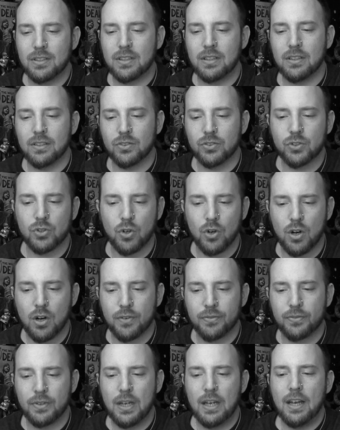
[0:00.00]
kills
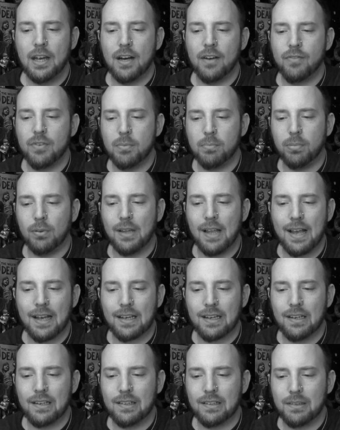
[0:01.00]
off every
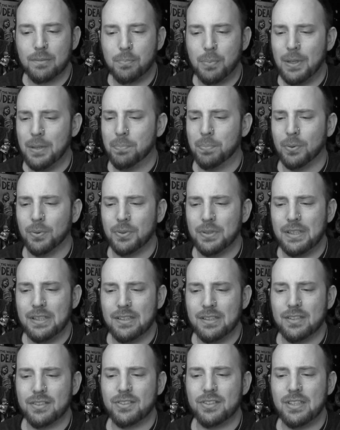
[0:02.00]
black people
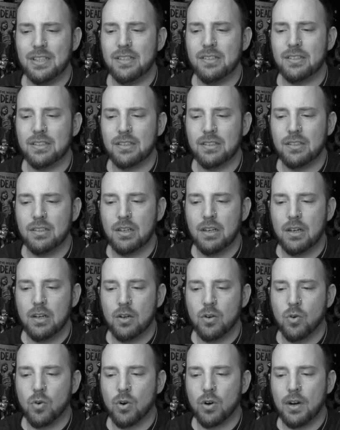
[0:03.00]
in a season
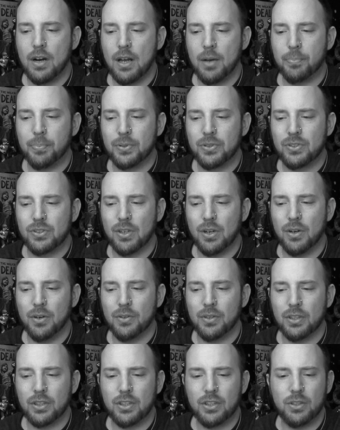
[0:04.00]
or
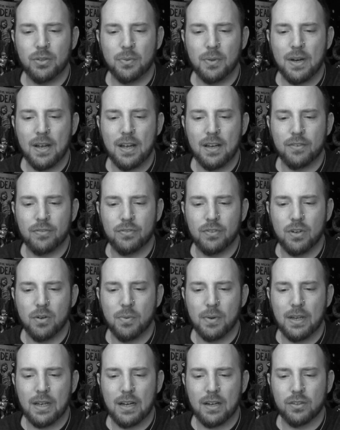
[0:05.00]
episode in Q&A if No
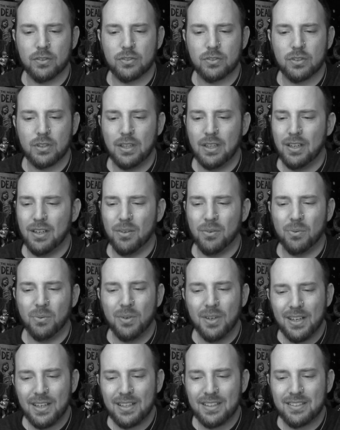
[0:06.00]
Way Out's?
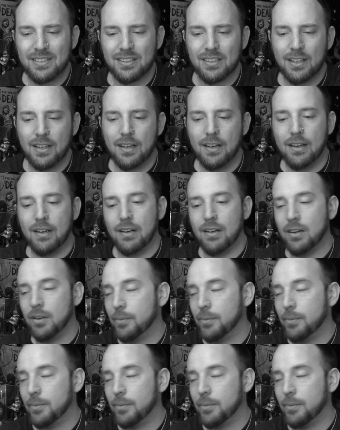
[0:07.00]
What? Oh